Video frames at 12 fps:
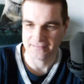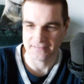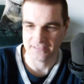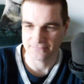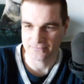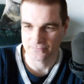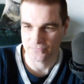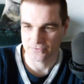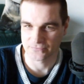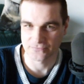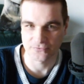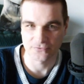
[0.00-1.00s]
even
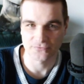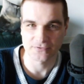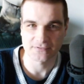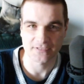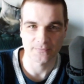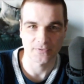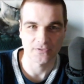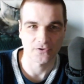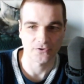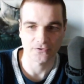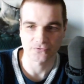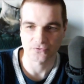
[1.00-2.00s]
want to use them in
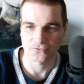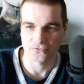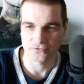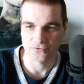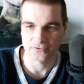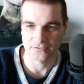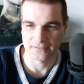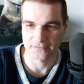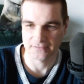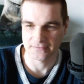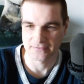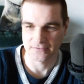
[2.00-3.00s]
hardcore
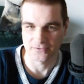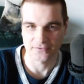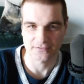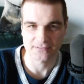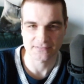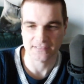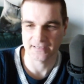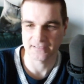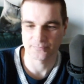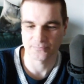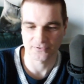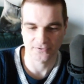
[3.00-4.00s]
and hard
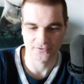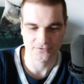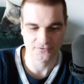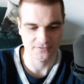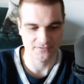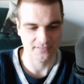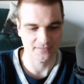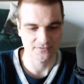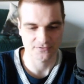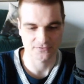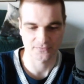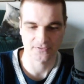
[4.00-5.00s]
style productions and
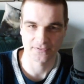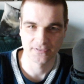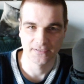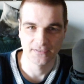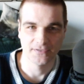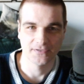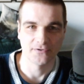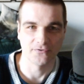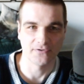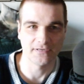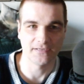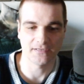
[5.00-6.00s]
so on.
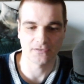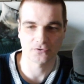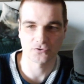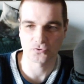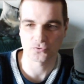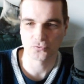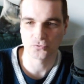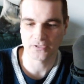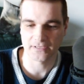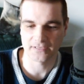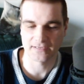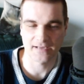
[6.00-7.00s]
Really cool
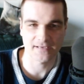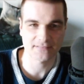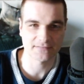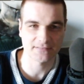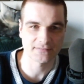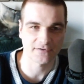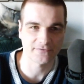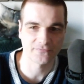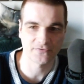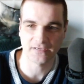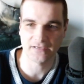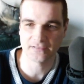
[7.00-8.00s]
and nasty stuff
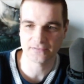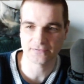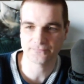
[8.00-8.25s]
here.